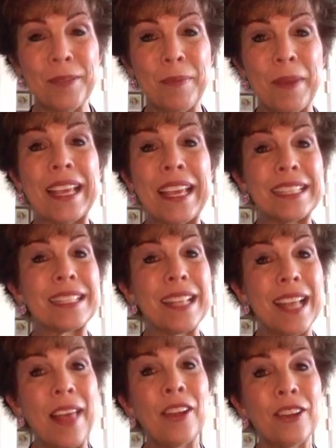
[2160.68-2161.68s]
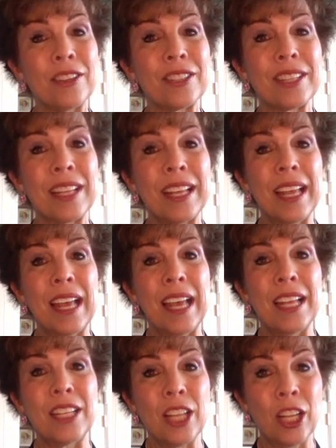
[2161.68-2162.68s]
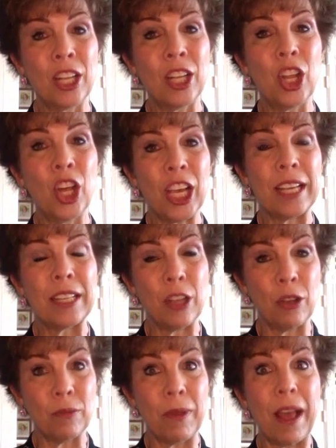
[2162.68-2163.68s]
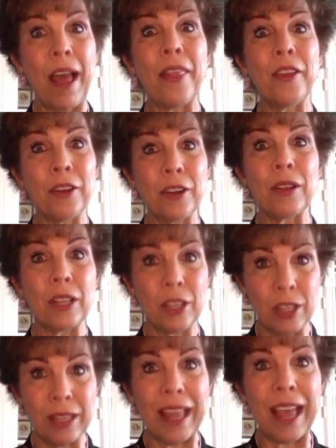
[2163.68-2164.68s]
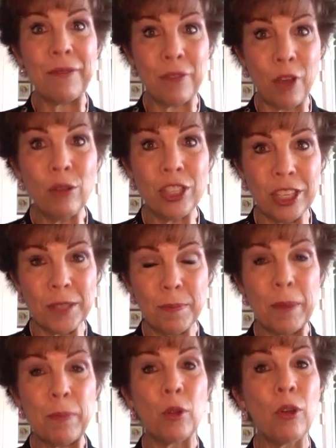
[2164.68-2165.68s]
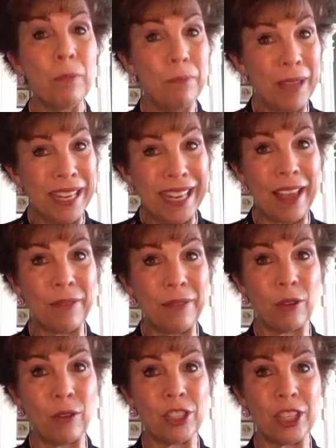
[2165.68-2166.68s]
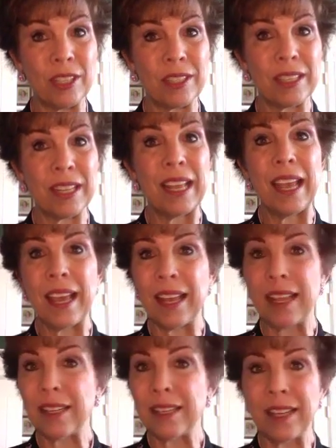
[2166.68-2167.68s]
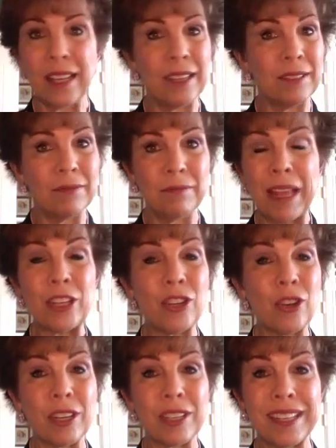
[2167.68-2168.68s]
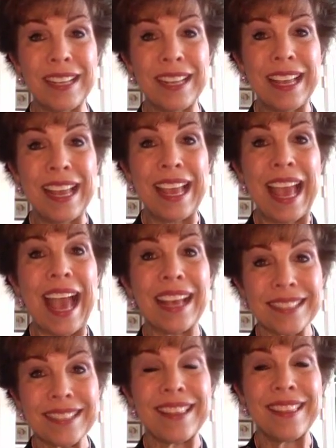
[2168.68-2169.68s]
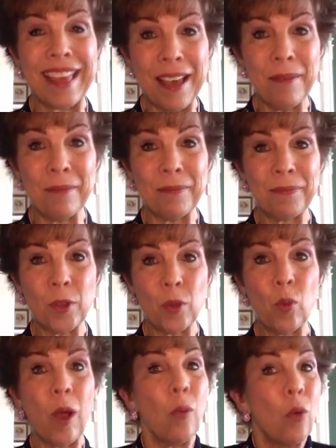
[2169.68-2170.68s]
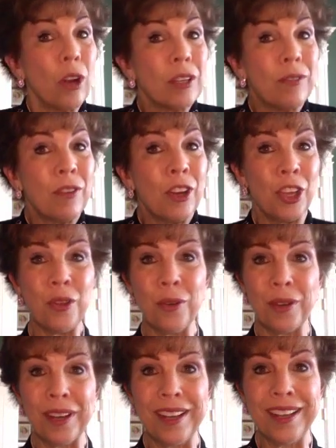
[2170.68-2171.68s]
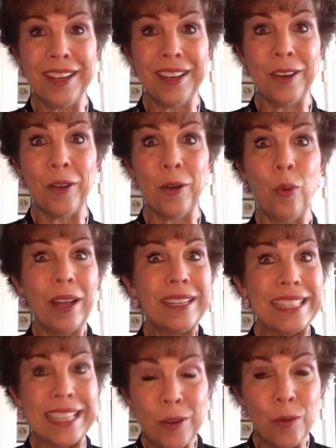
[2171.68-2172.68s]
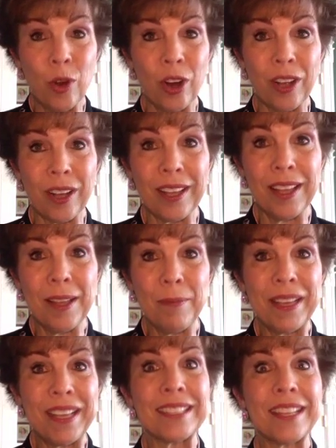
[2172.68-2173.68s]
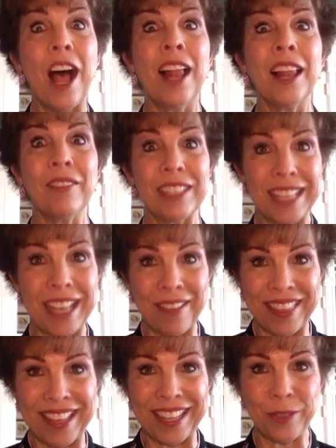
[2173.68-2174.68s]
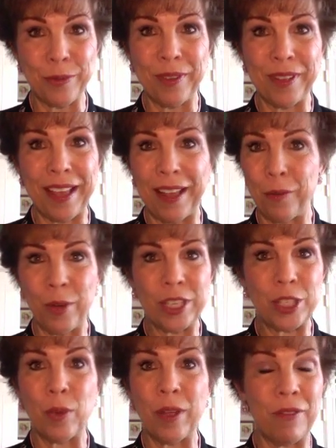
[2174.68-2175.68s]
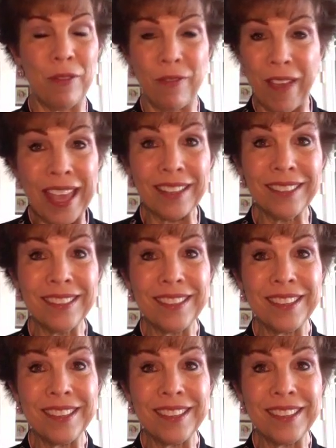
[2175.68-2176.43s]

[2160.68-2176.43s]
but get others to look at other life coaches, people who have been life coaches and mentors. Ask them, what worked for you? What didn't work? Because all of us have things at which we've failed,